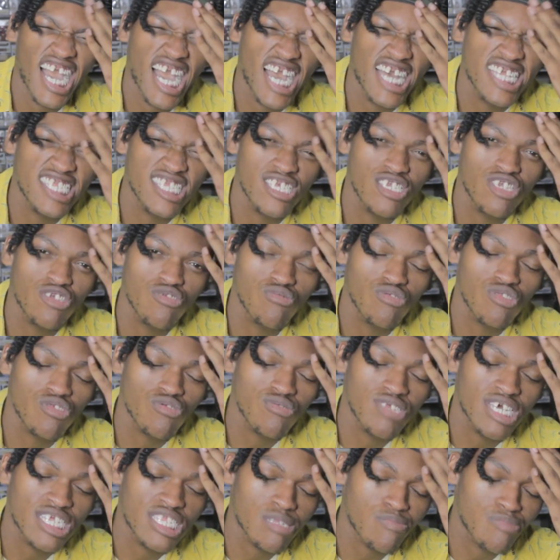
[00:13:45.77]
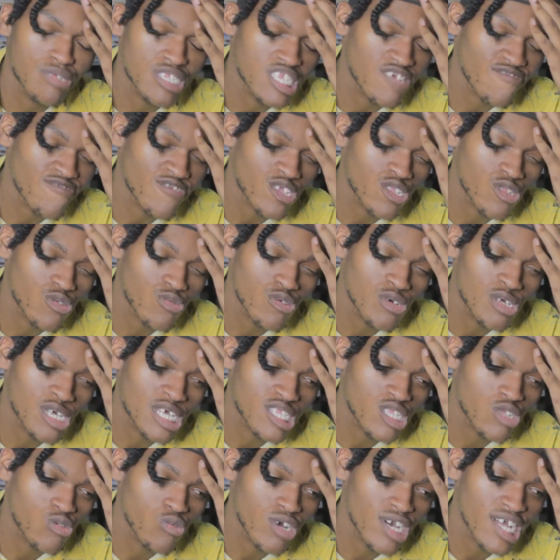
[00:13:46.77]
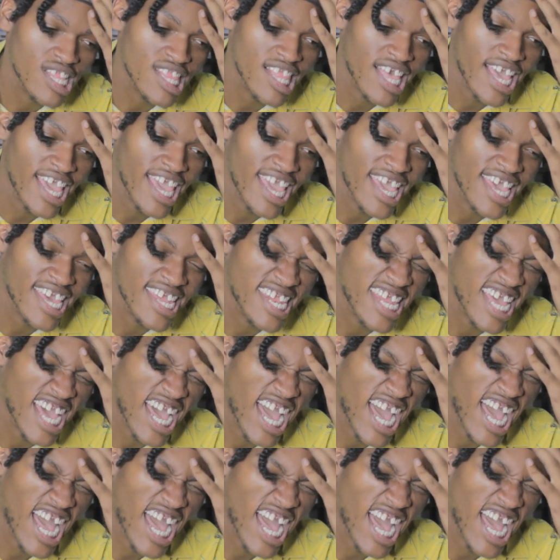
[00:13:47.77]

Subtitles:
It's a jutsu that's specific to a clan.